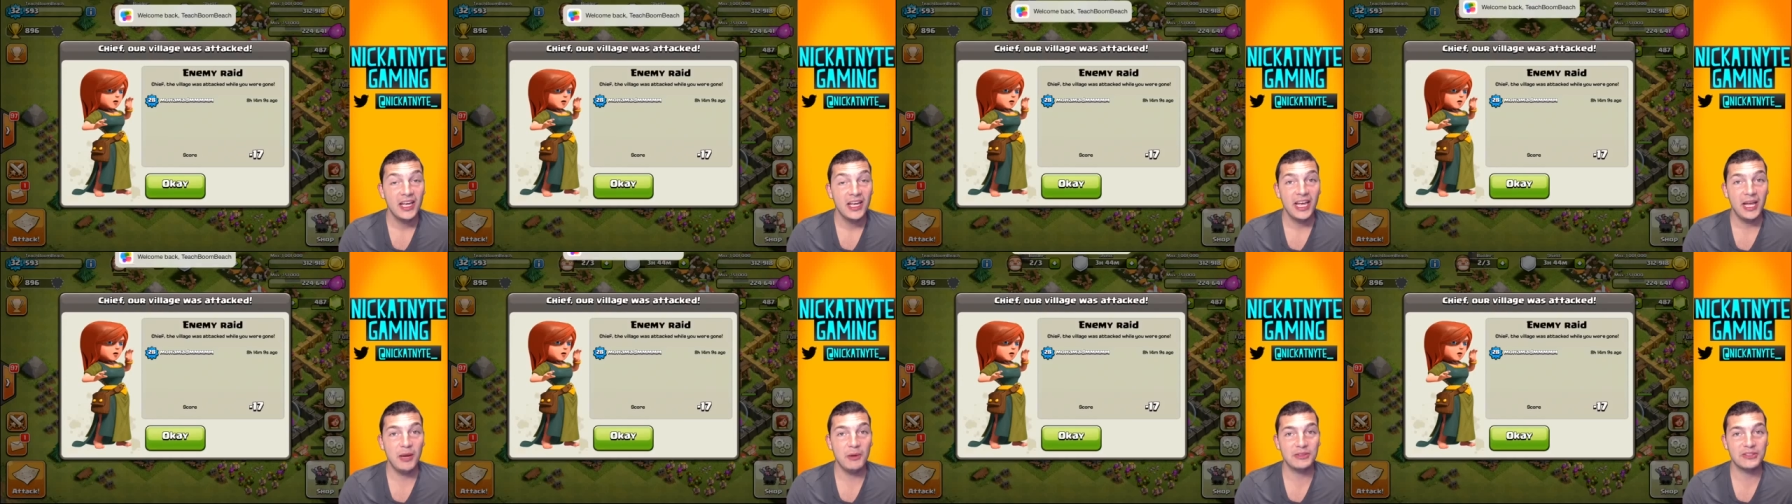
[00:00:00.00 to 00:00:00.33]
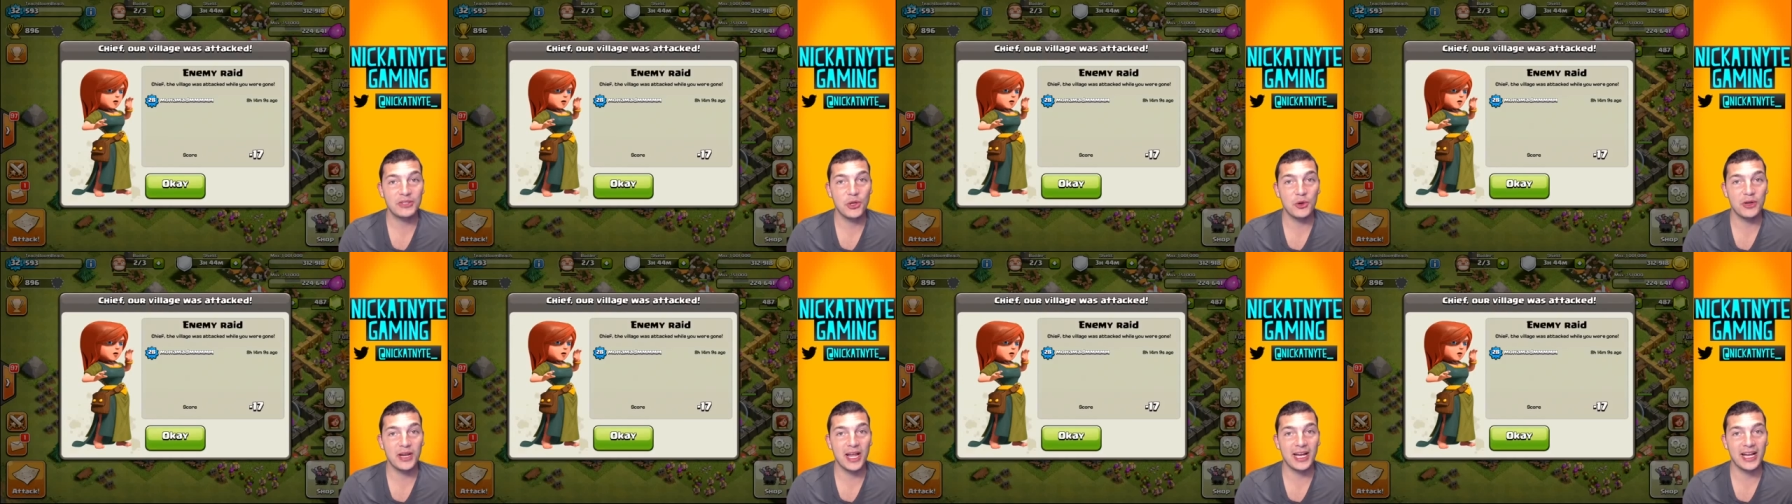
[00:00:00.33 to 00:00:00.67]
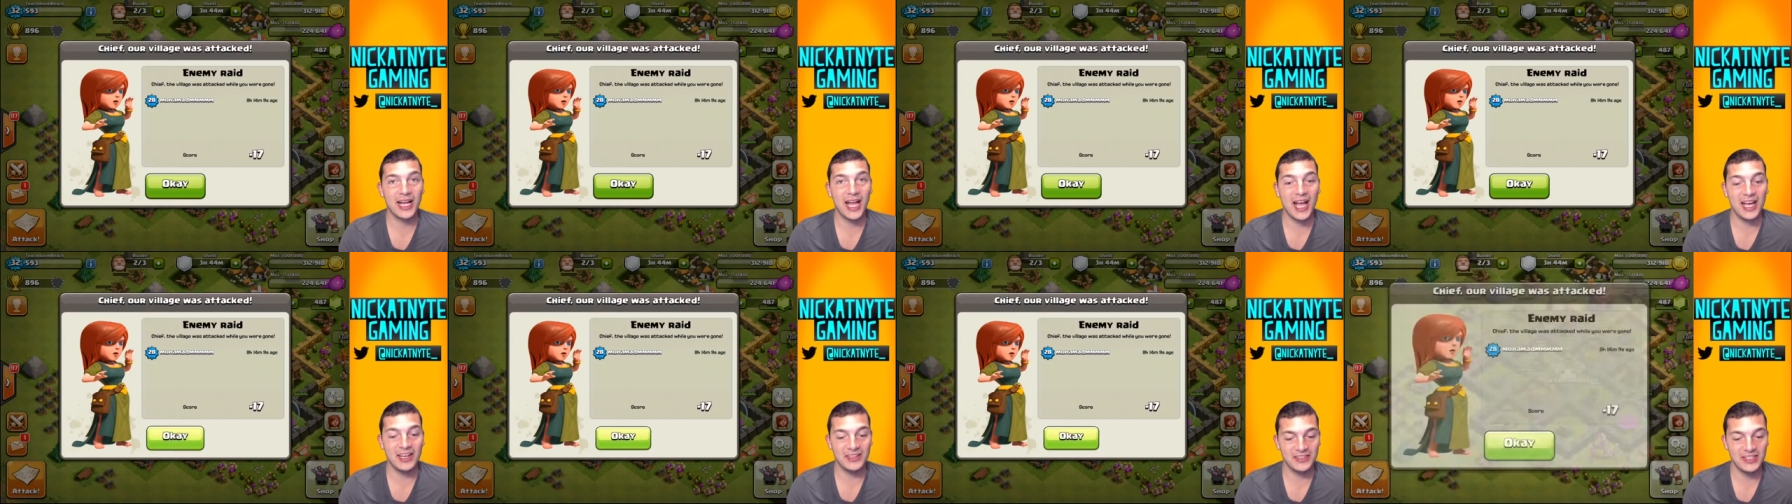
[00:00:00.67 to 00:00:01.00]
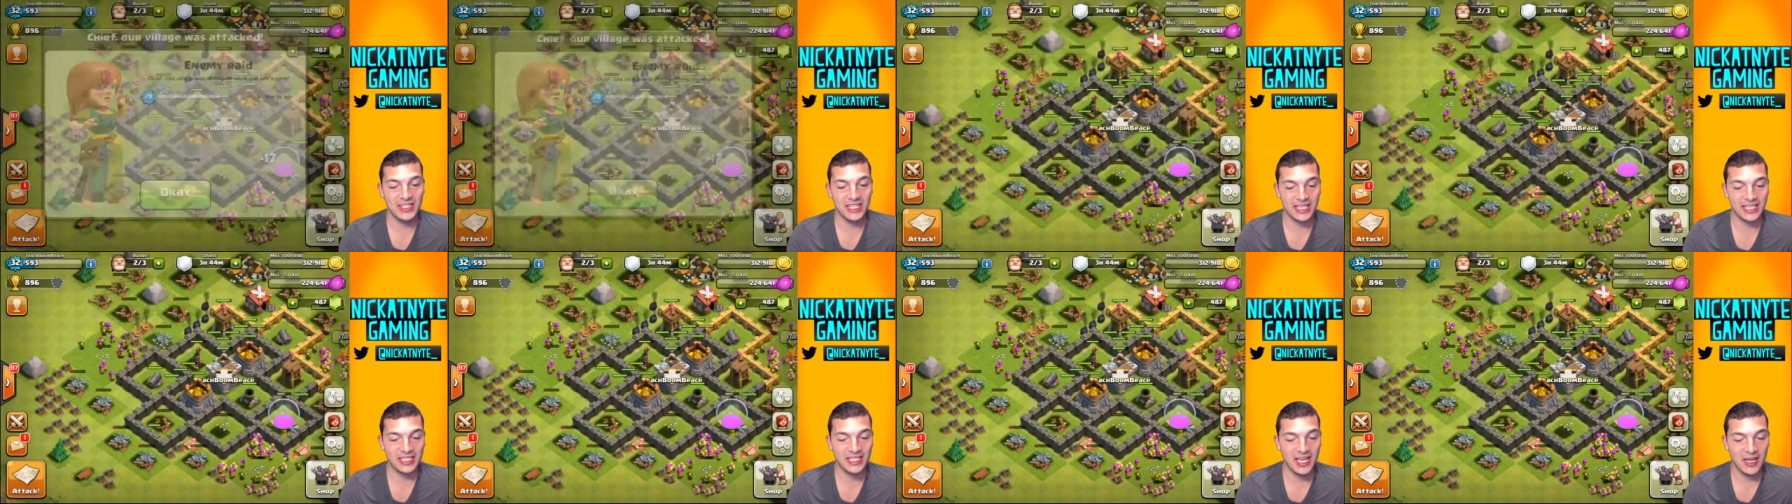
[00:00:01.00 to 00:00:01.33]
Hey, what's going on, guys?
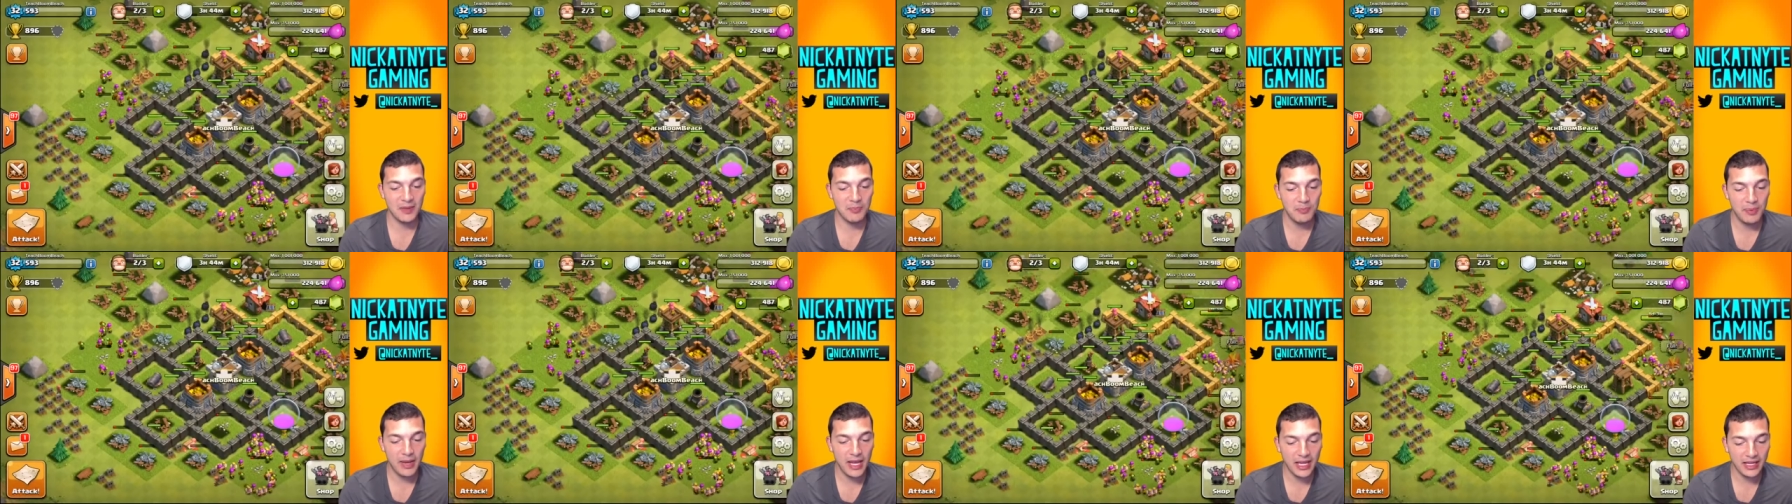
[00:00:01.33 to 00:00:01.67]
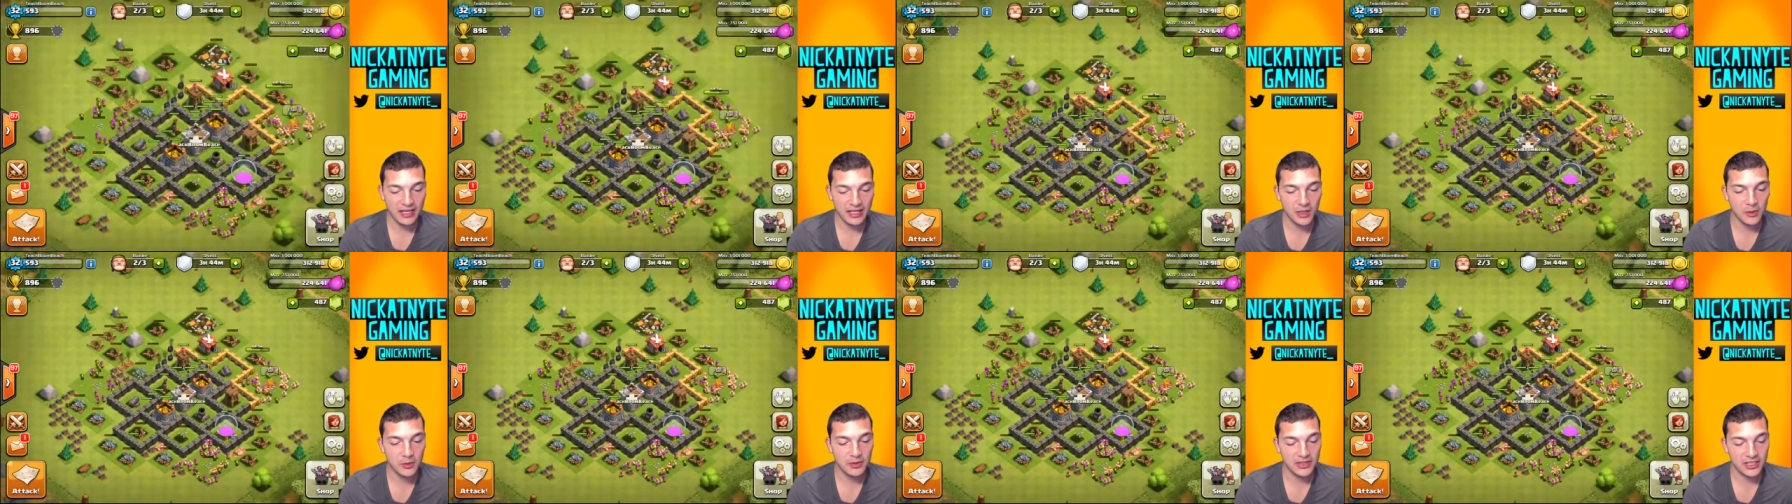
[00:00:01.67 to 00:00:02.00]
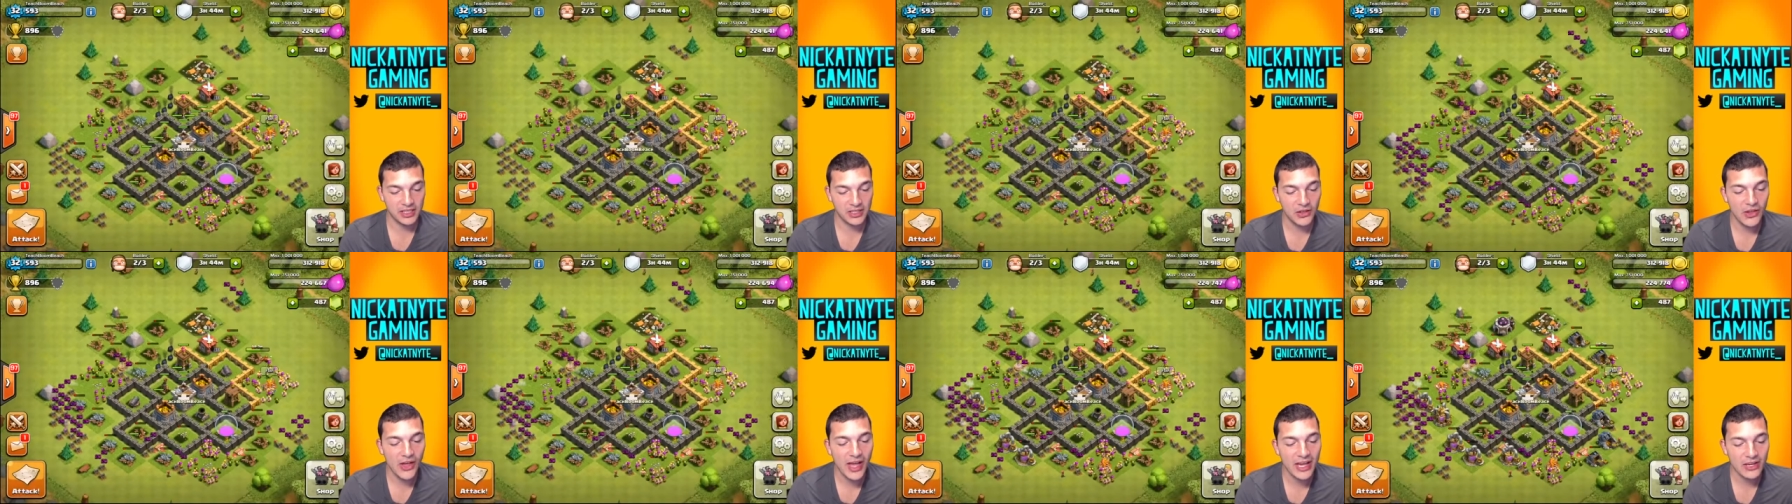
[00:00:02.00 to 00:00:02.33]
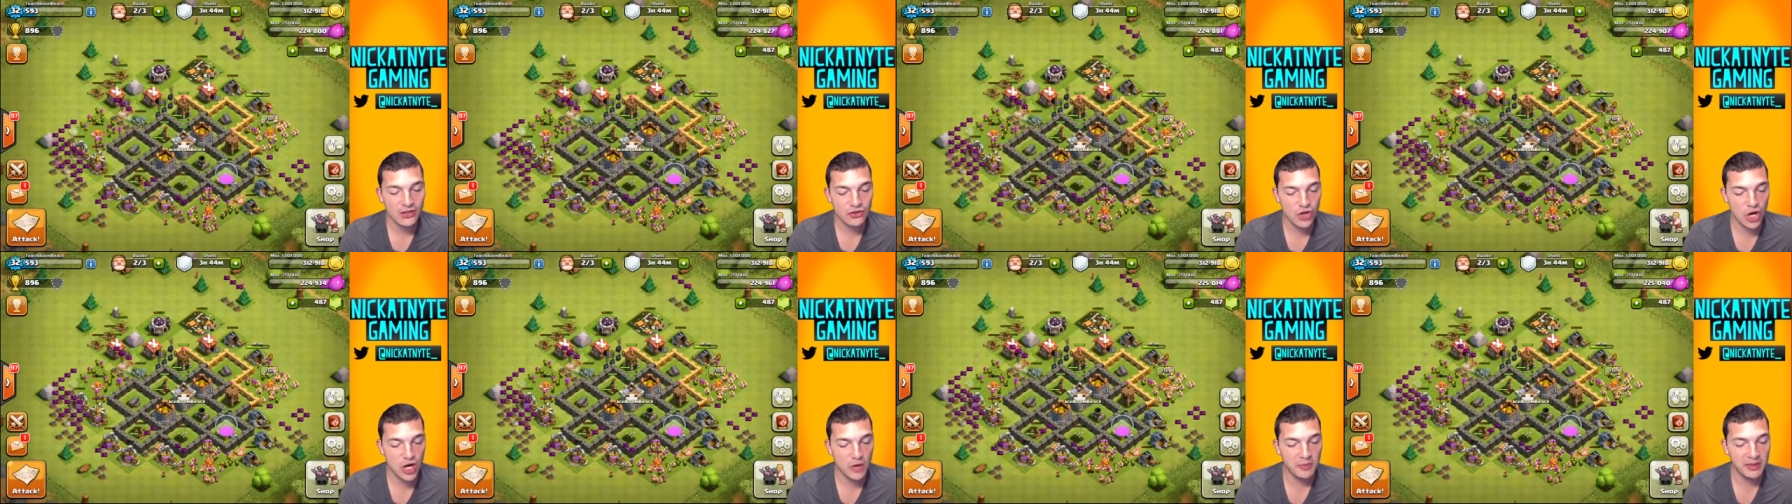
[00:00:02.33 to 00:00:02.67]
Nick and Knight back here with the
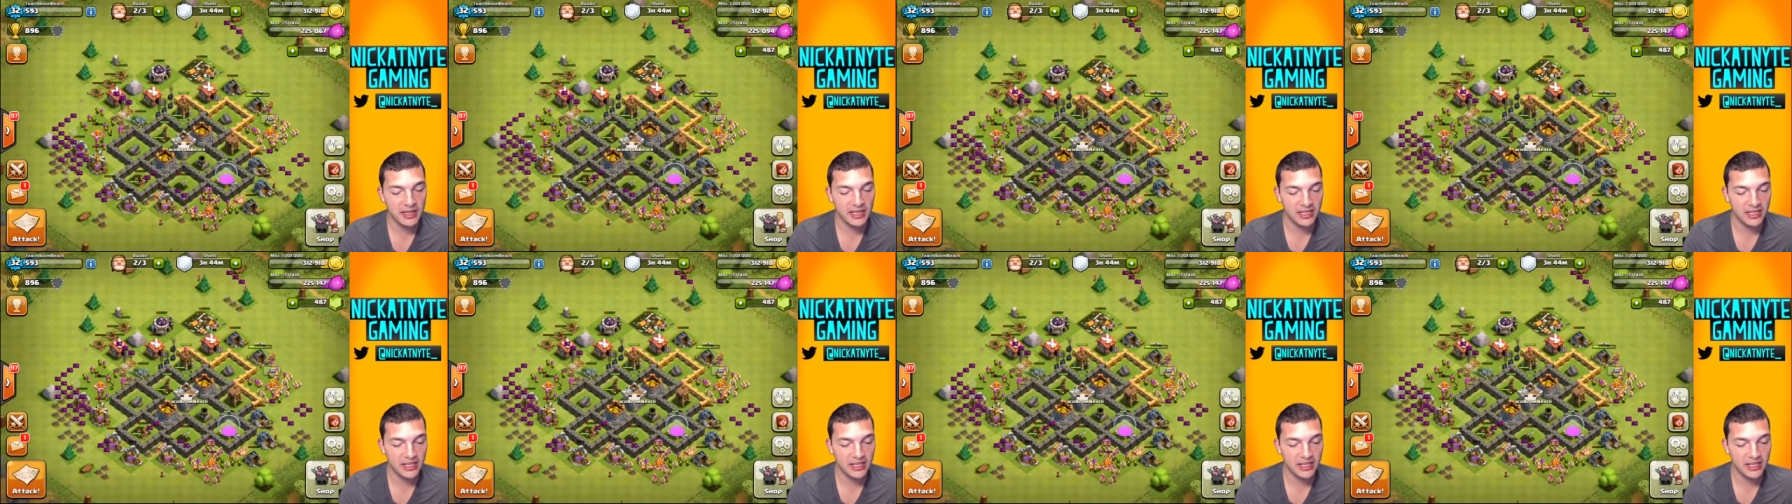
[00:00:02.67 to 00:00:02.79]
Clash Army,